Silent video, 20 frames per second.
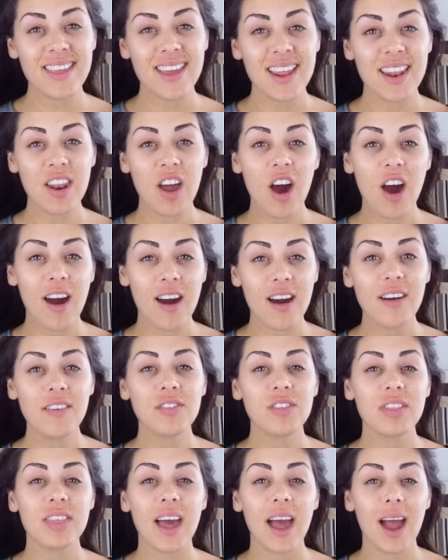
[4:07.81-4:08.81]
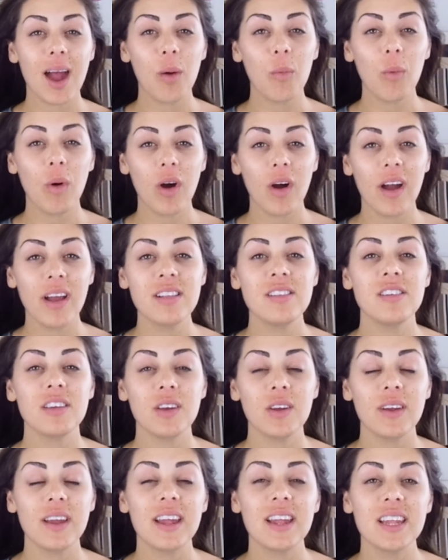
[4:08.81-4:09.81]
then after that, what I do
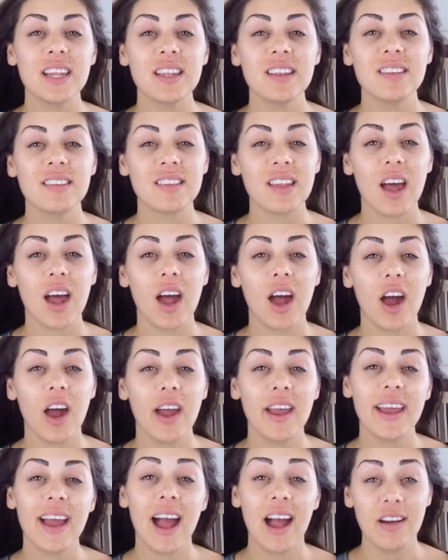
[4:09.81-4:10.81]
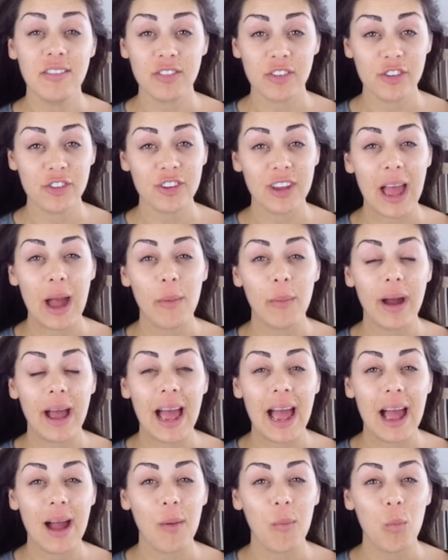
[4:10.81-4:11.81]
is I have a shower
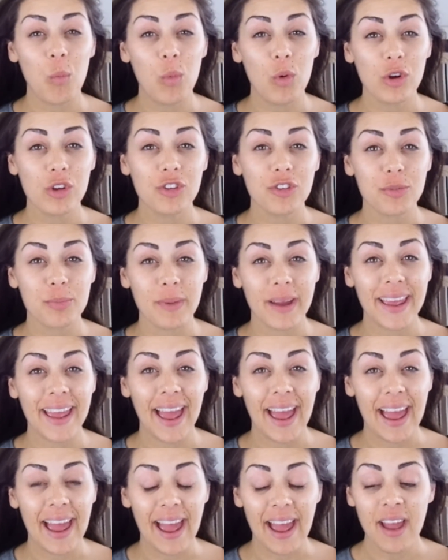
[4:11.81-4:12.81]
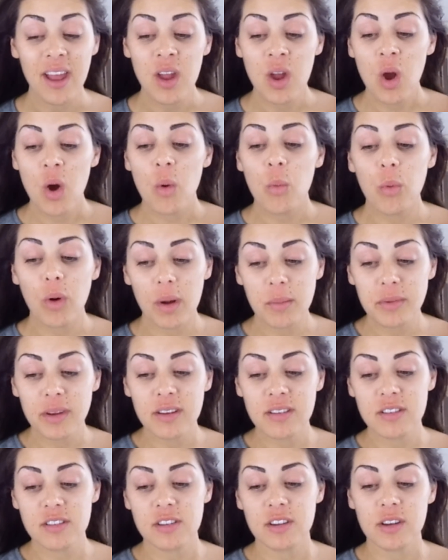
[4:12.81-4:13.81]
and wash my hair. What I'm
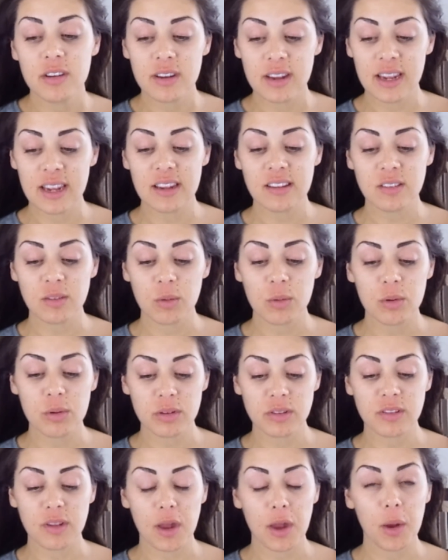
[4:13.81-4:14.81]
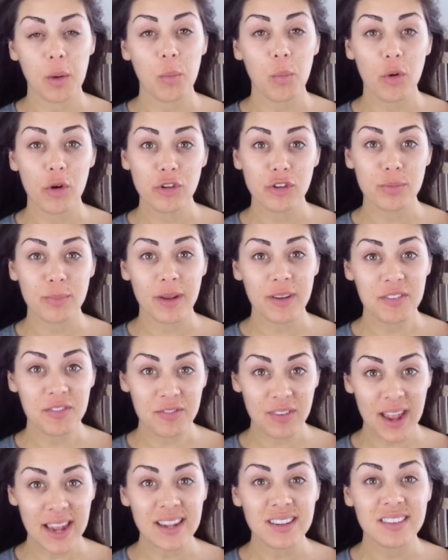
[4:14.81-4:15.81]
going to do is also wash my
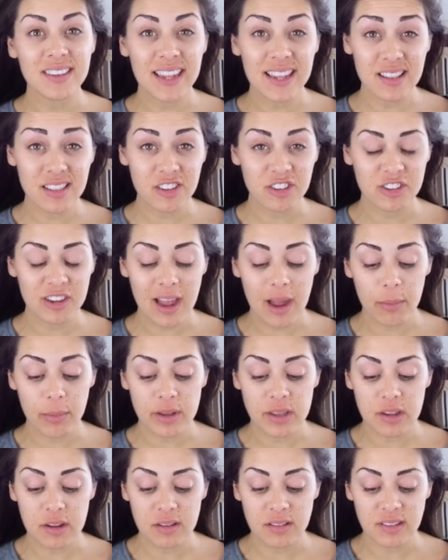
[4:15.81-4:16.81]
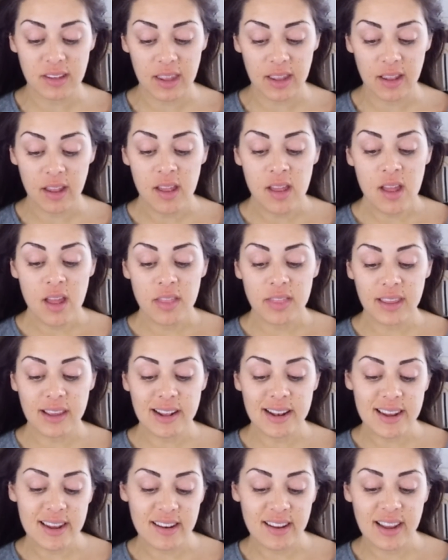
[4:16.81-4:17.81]
face in the shower using the
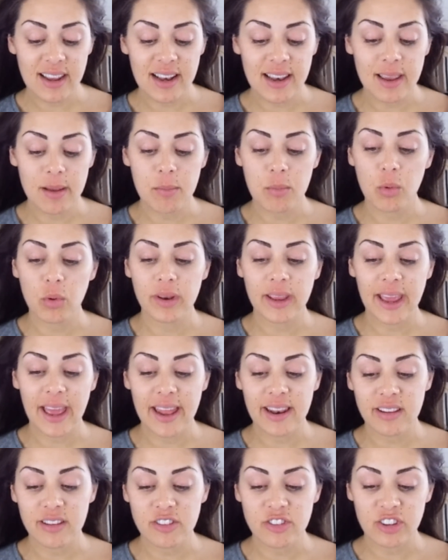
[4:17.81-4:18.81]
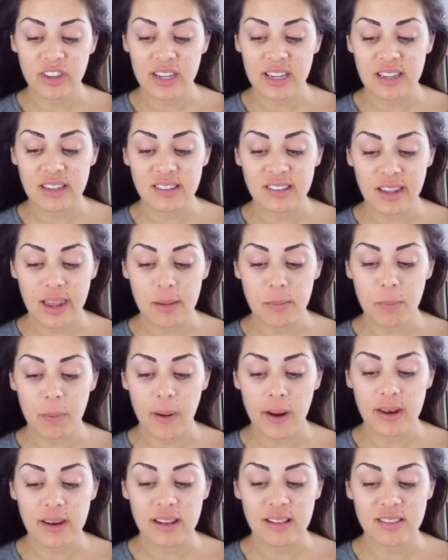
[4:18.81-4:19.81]
Clean and Clear Morning Energy Skin
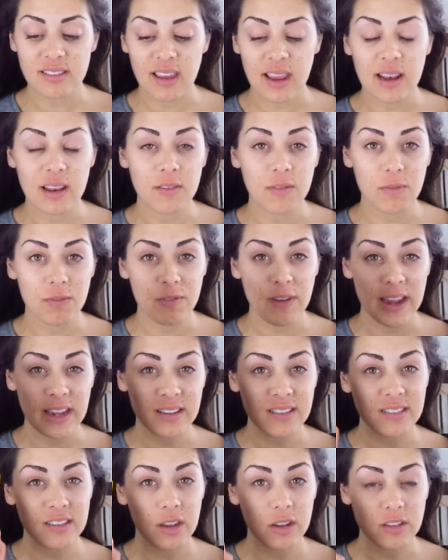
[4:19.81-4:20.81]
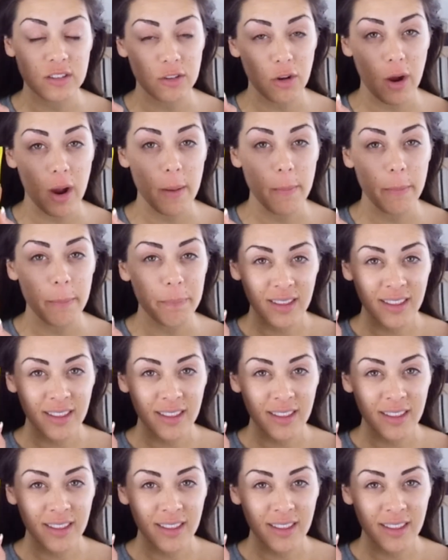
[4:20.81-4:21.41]
Brightening Daily Face Scrub.